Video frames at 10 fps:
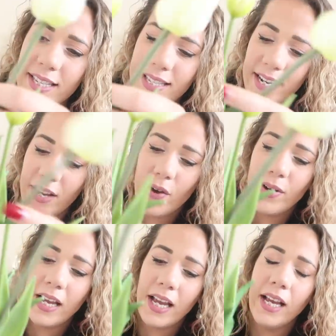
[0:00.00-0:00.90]
like a
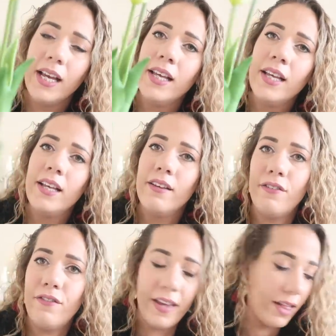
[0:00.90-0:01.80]
silicone-y
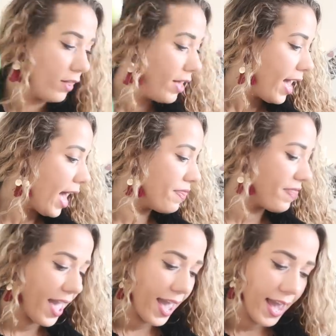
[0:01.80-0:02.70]
feel.
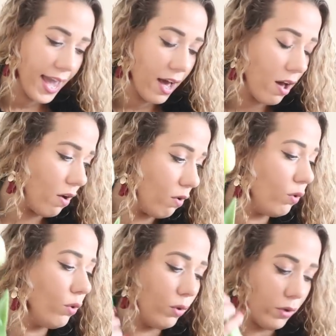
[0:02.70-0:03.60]
And they are
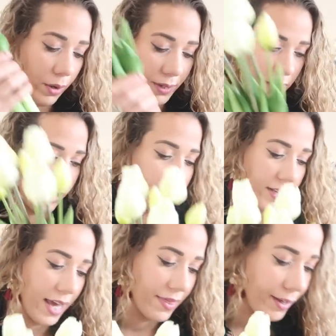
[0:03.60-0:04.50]
all going to go
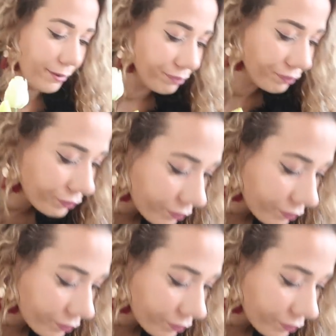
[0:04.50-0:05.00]
together